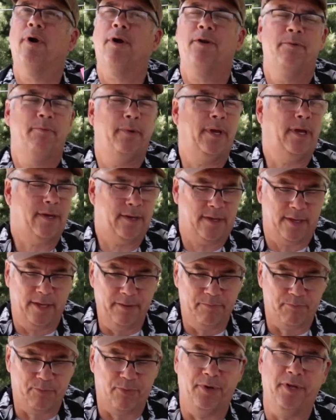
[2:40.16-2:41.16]
hard to make.
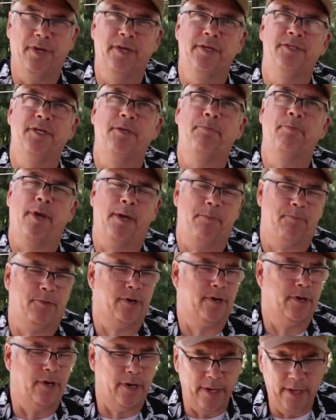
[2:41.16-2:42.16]
Pretty easy paper
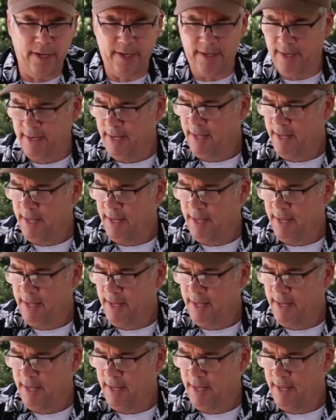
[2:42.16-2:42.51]
kite.